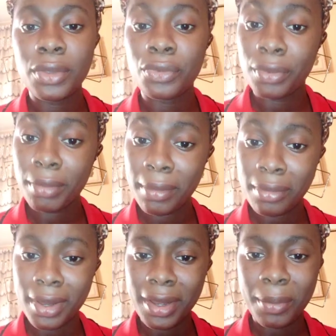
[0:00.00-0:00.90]

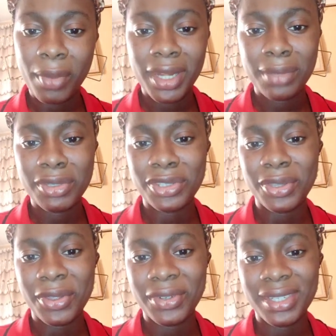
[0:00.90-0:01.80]
remember, my name is
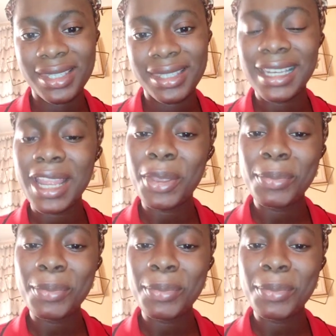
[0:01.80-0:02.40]
Doris. Till I come